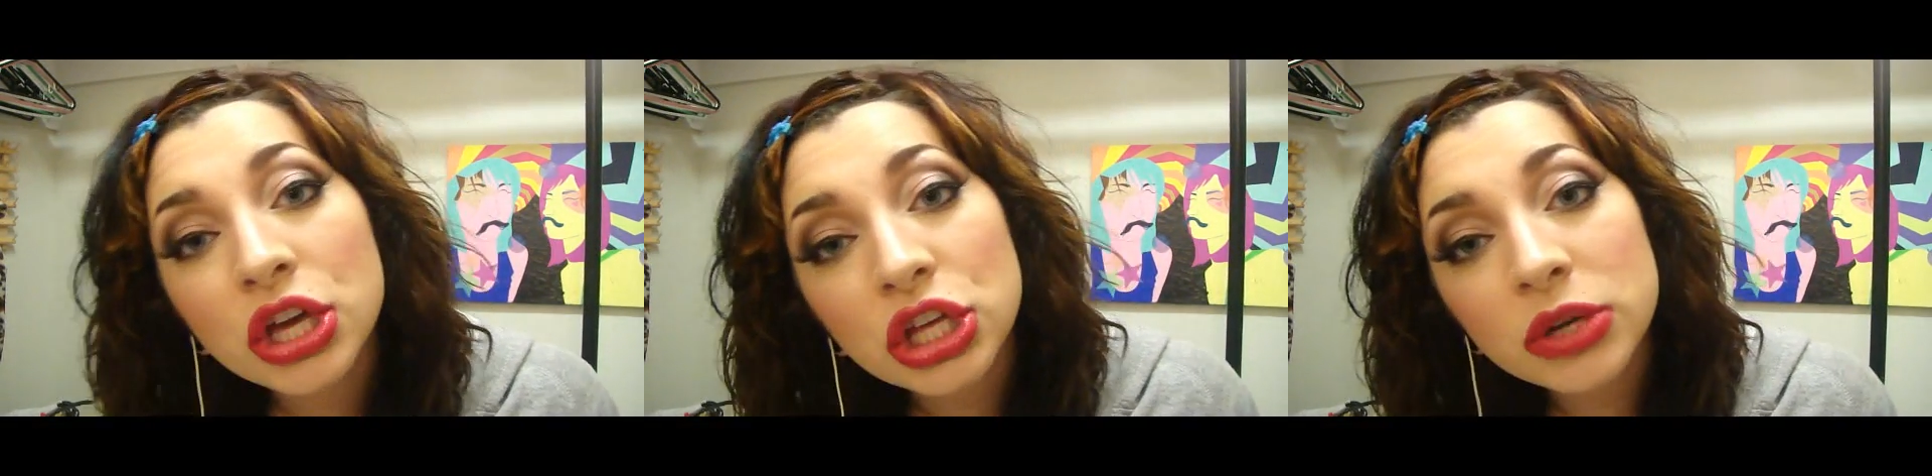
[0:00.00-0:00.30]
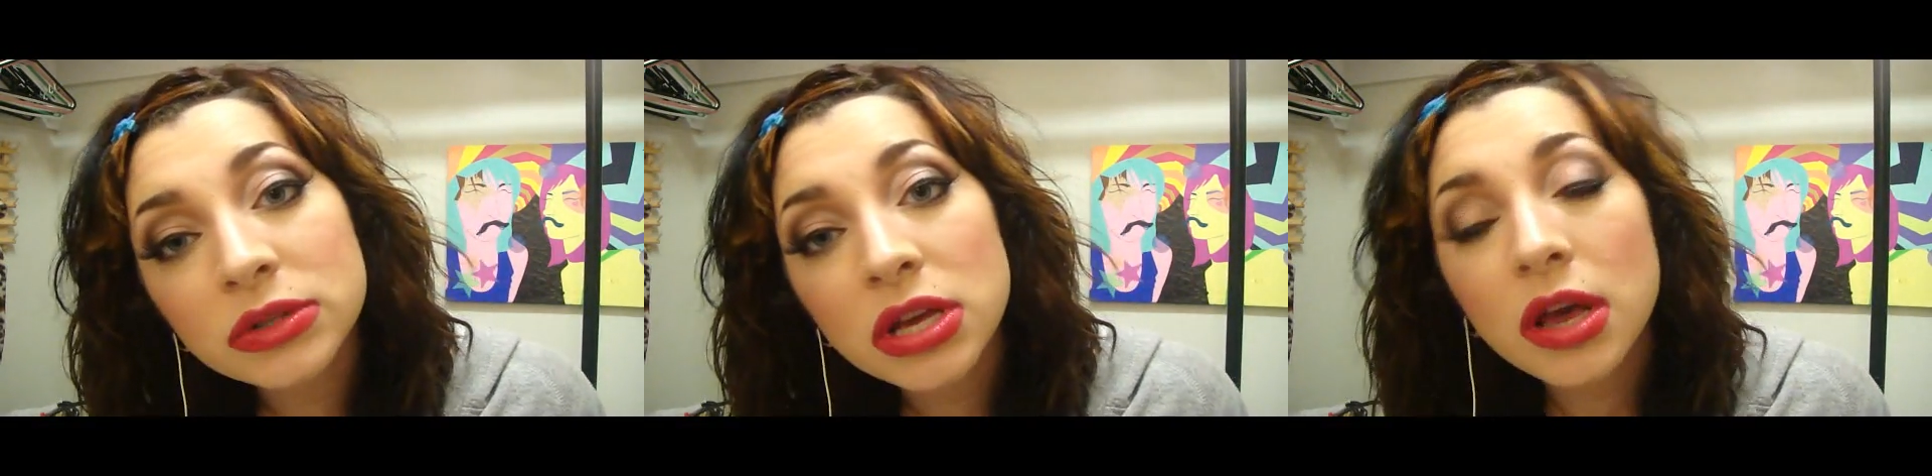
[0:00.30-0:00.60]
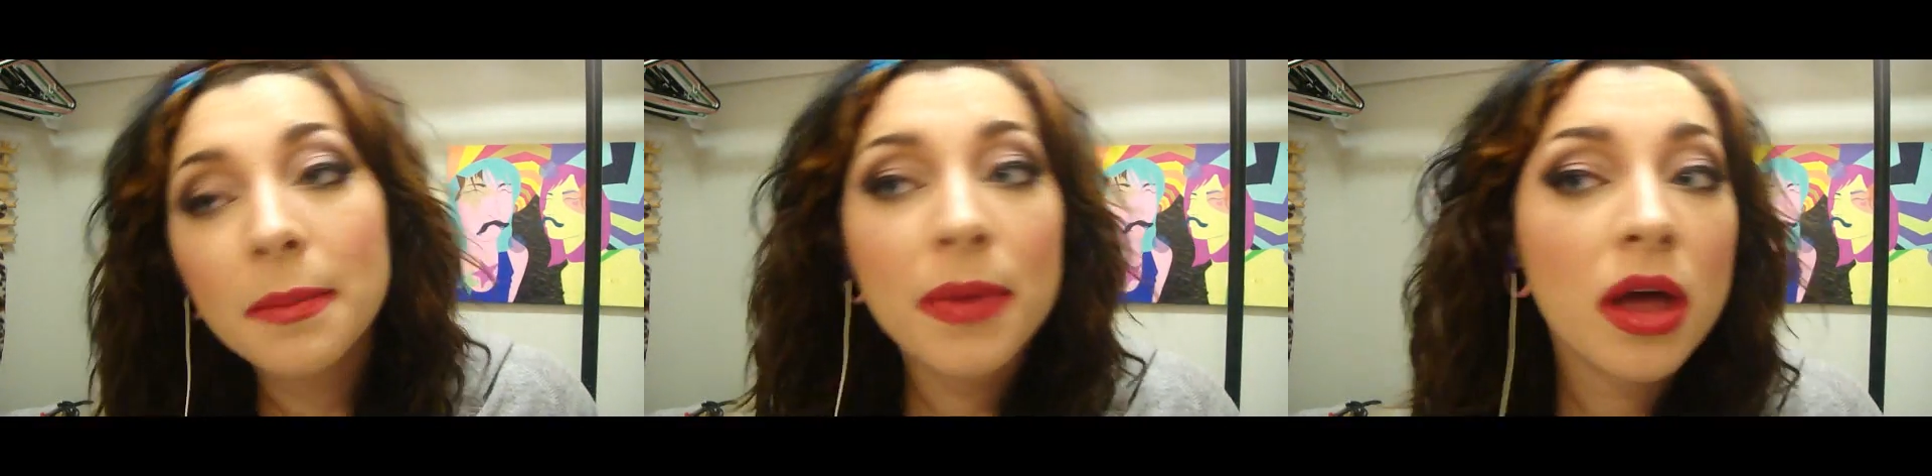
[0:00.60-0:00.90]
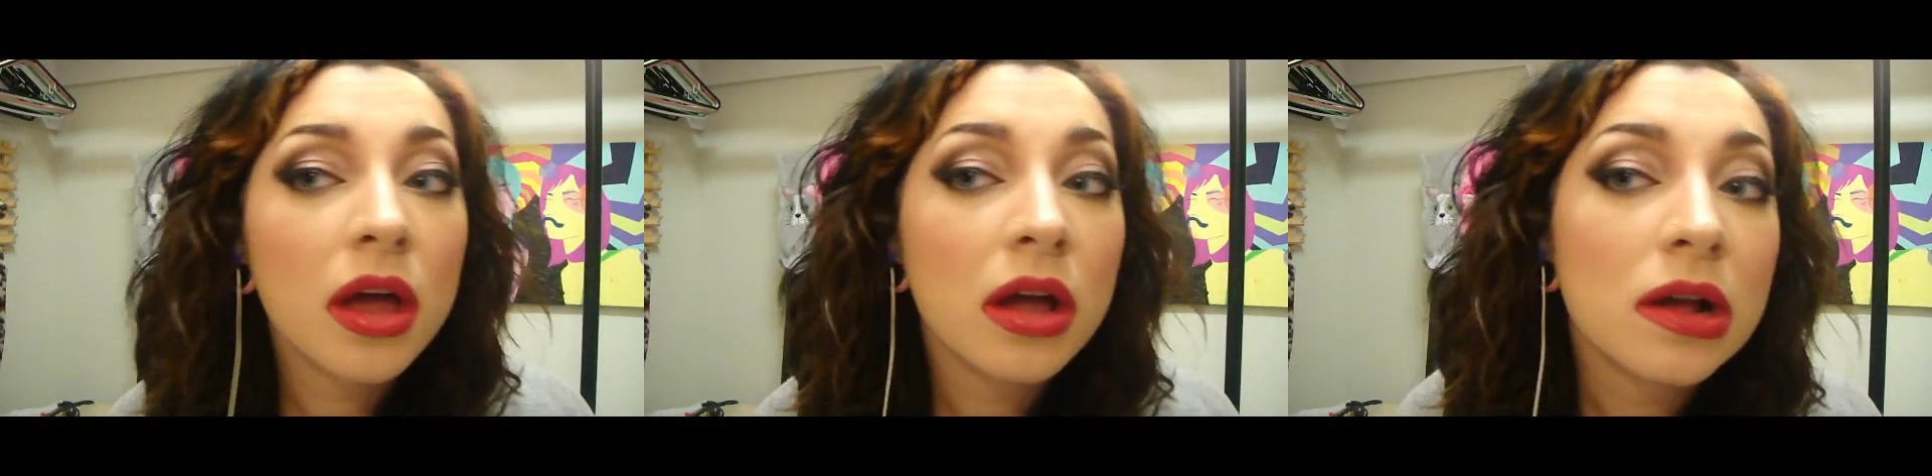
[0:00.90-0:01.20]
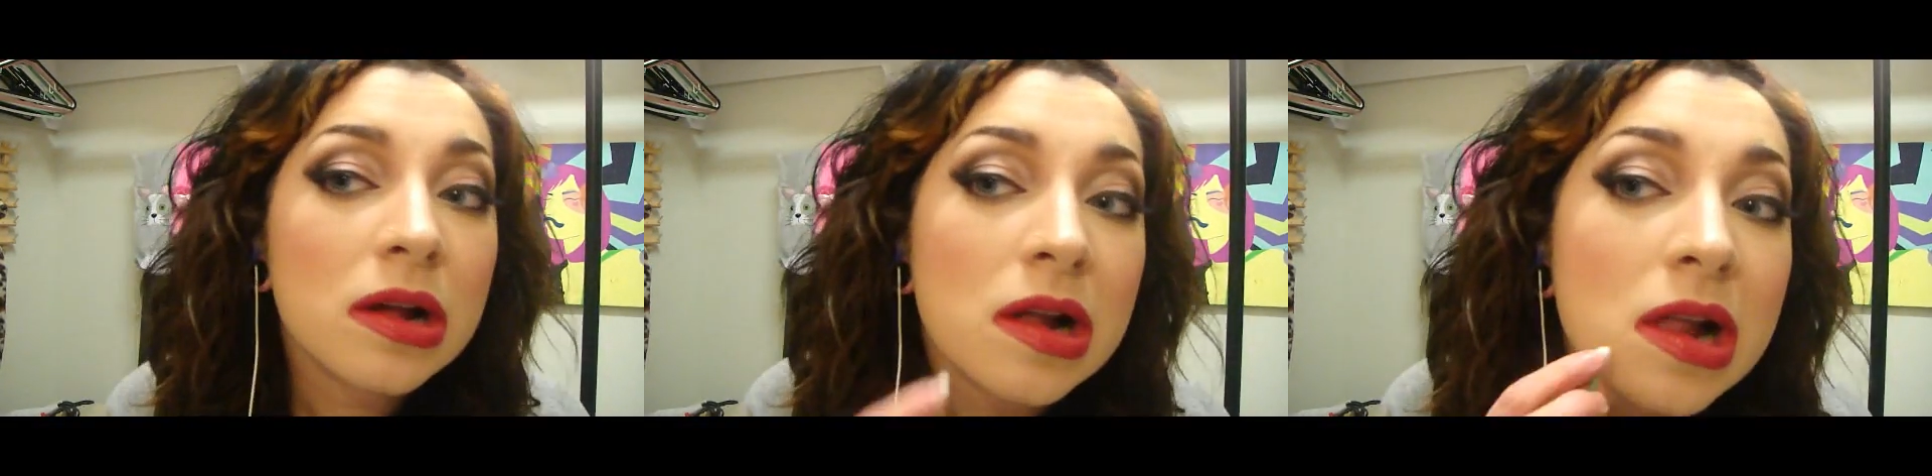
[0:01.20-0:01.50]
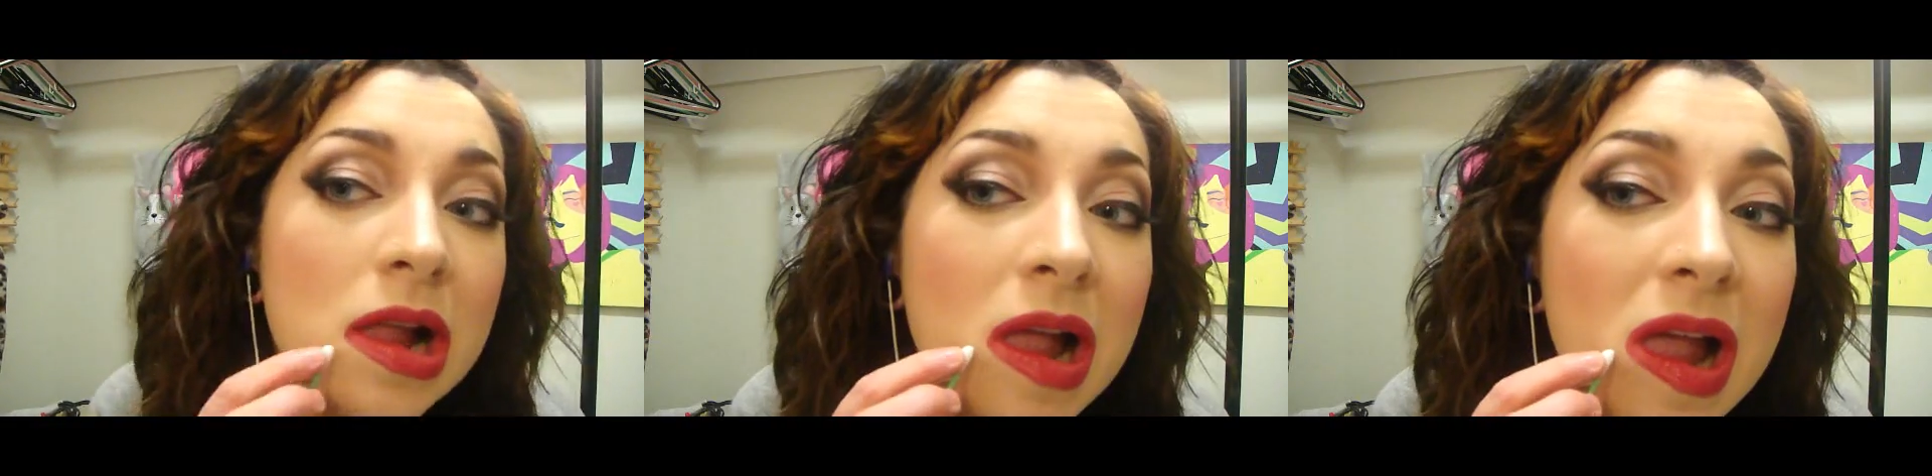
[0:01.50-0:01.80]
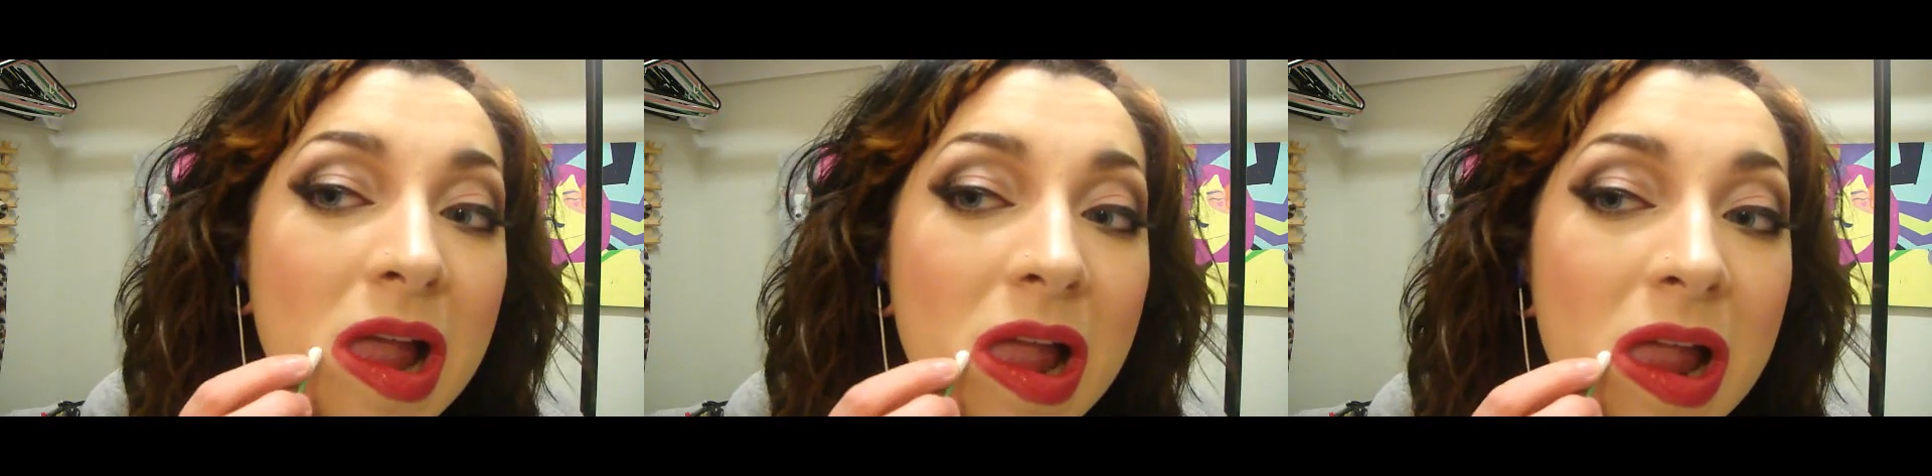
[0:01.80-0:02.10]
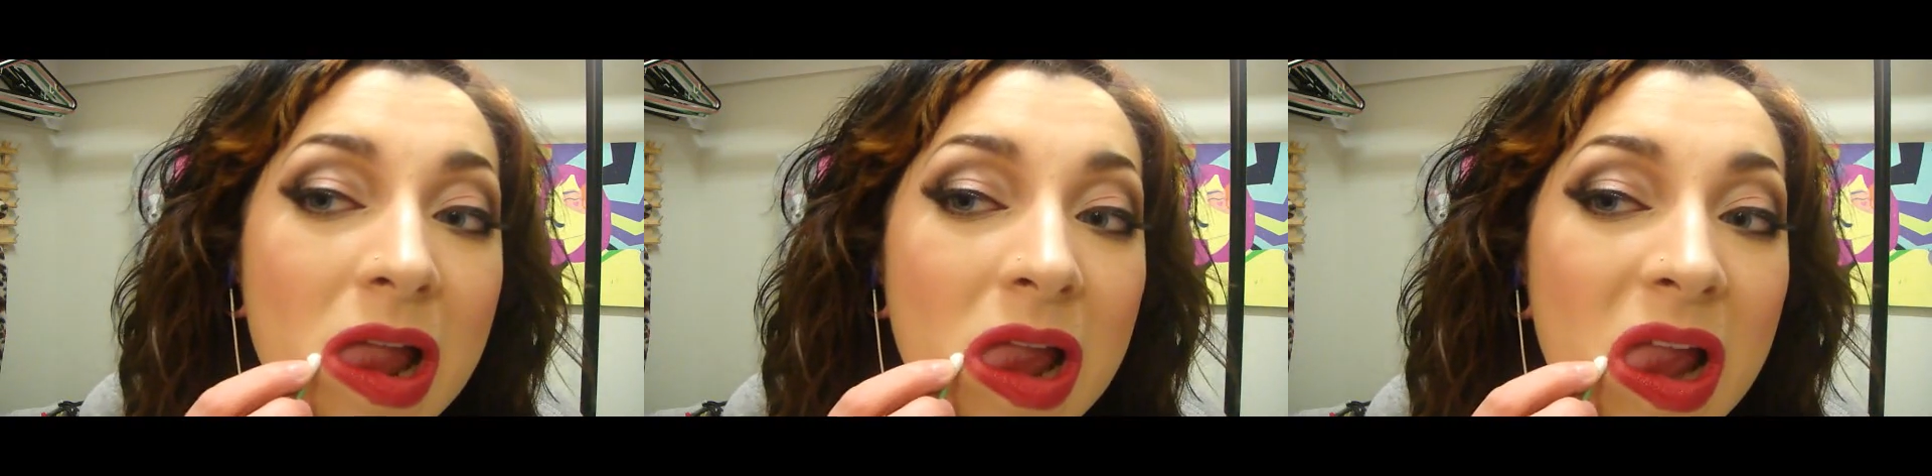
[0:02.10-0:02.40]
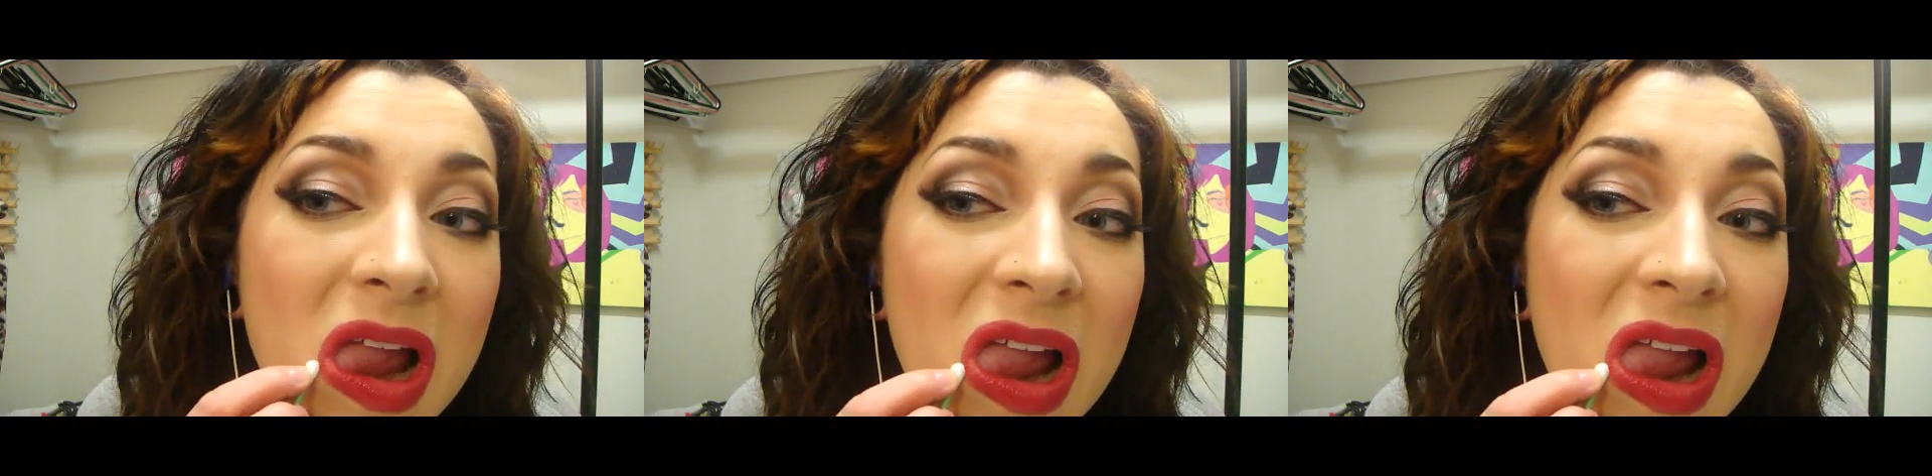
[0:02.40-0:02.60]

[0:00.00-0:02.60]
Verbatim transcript: Q-tip and